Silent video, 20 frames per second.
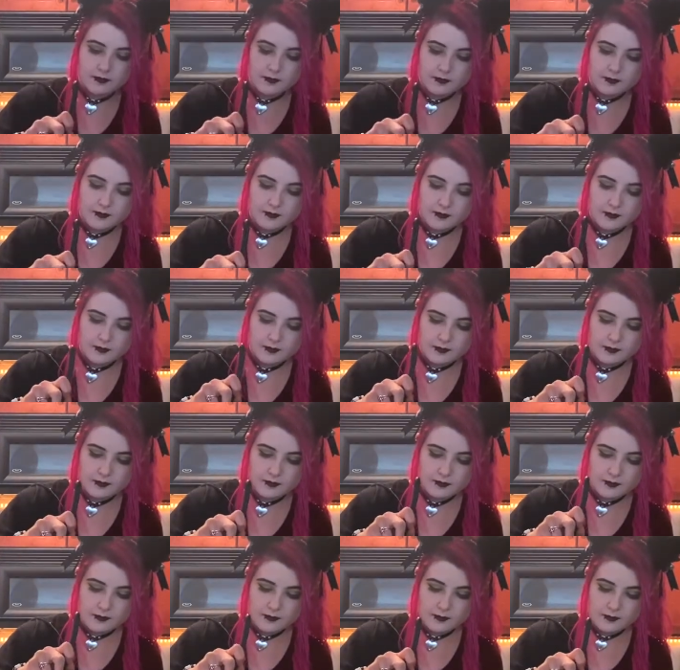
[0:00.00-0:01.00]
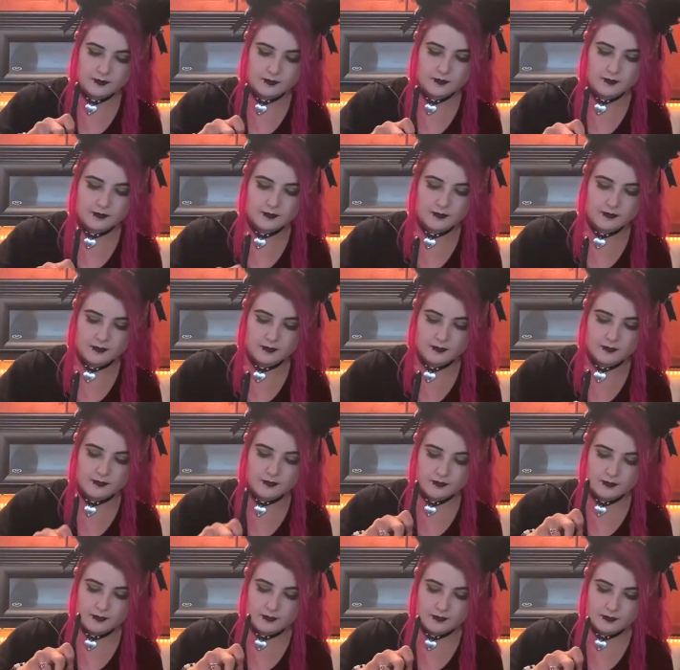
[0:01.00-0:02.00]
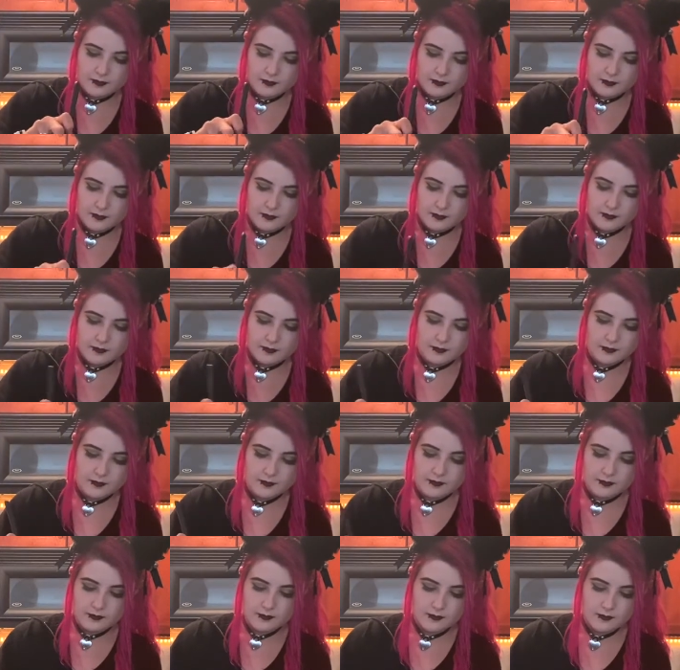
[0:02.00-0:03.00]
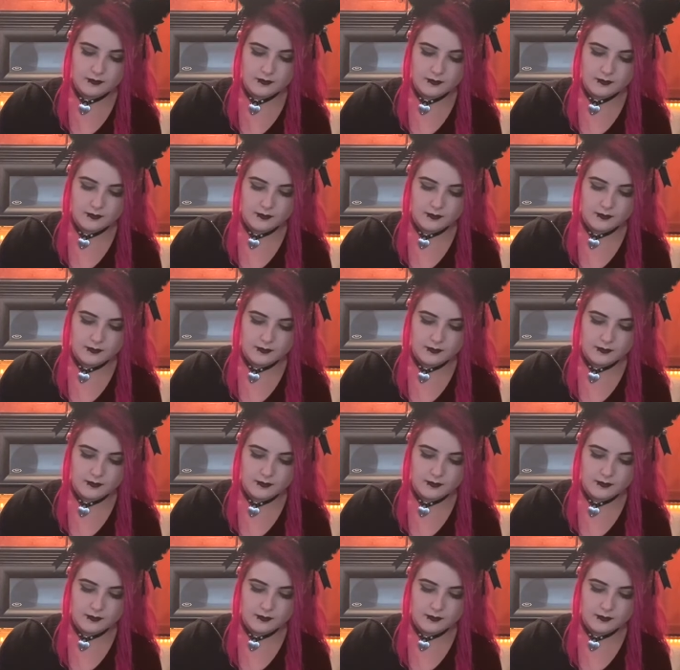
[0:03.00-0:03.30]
Nobody speaks.